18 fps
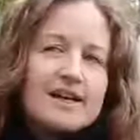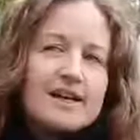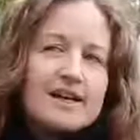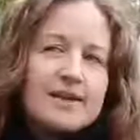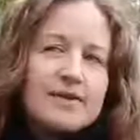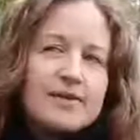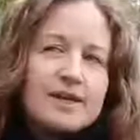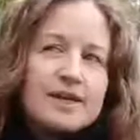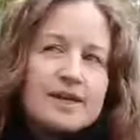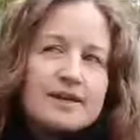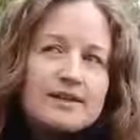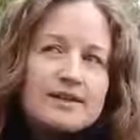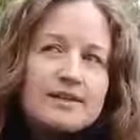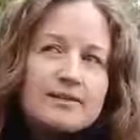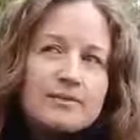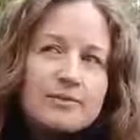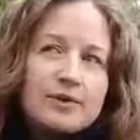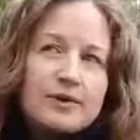And
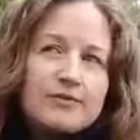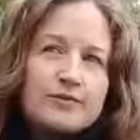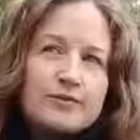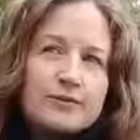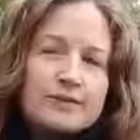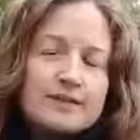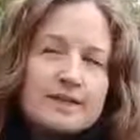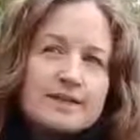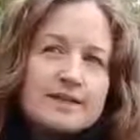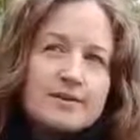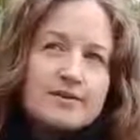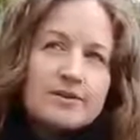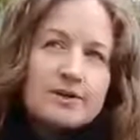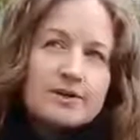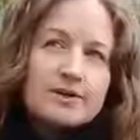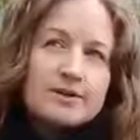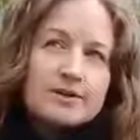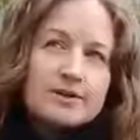then we've also
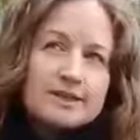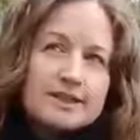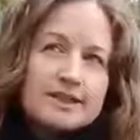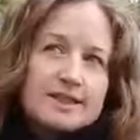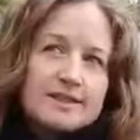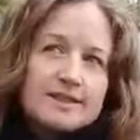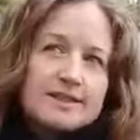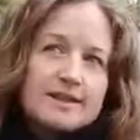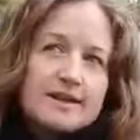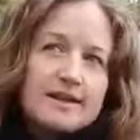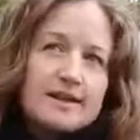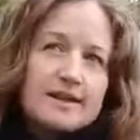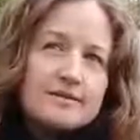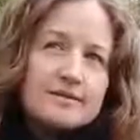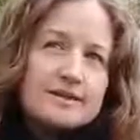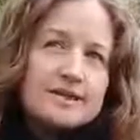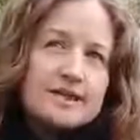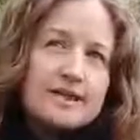got
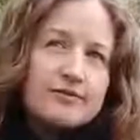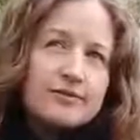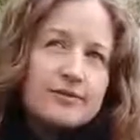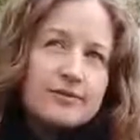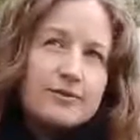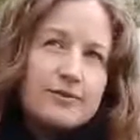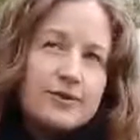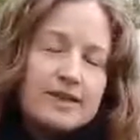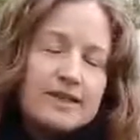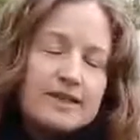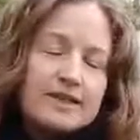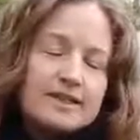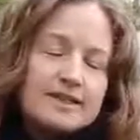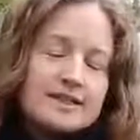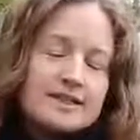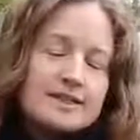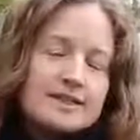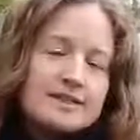uh, several
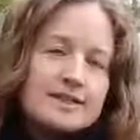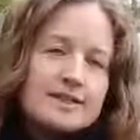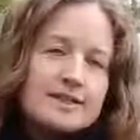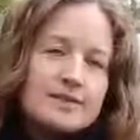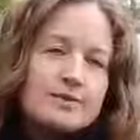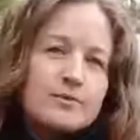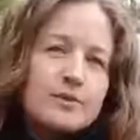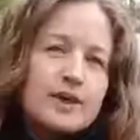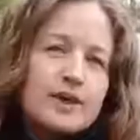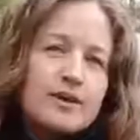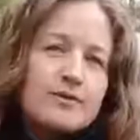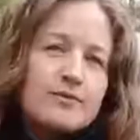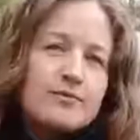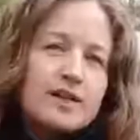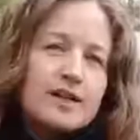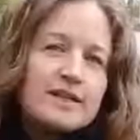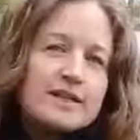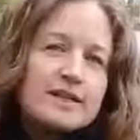things to do with
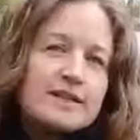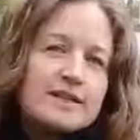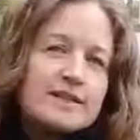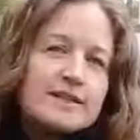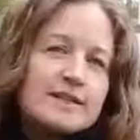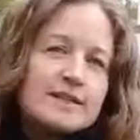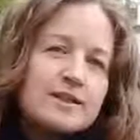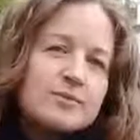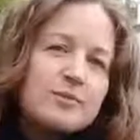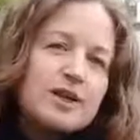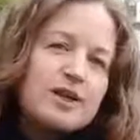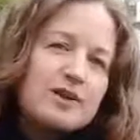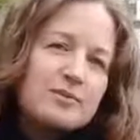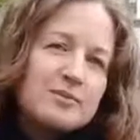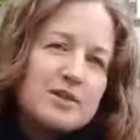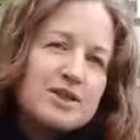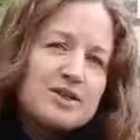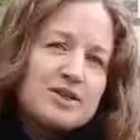writing. So we're
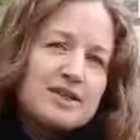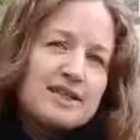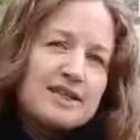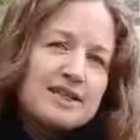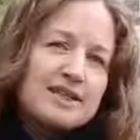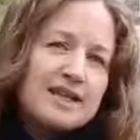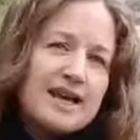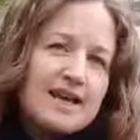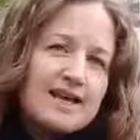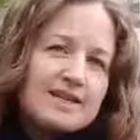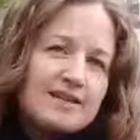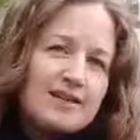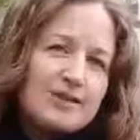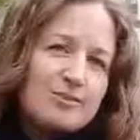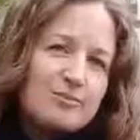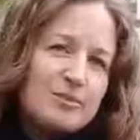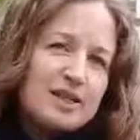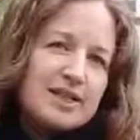commissioning 10
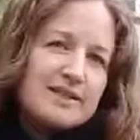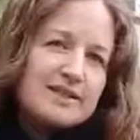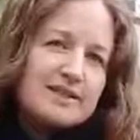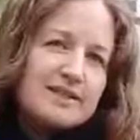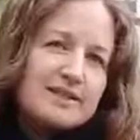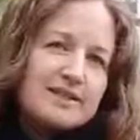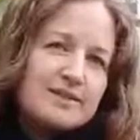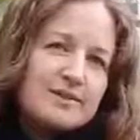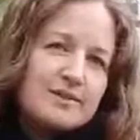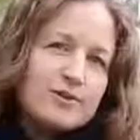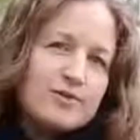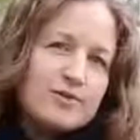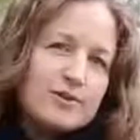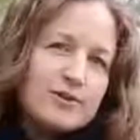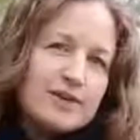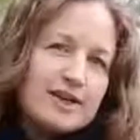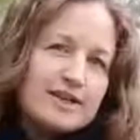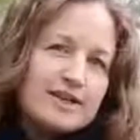new pieces of
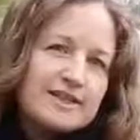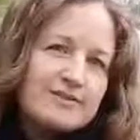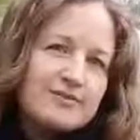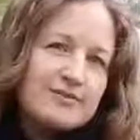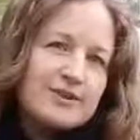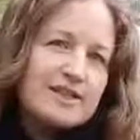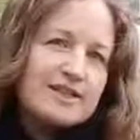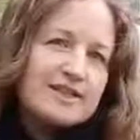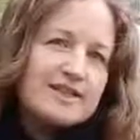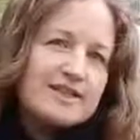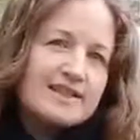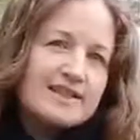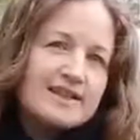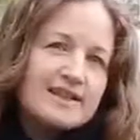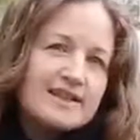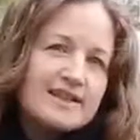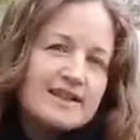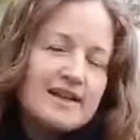creative
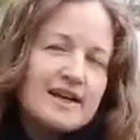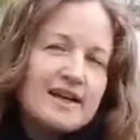writing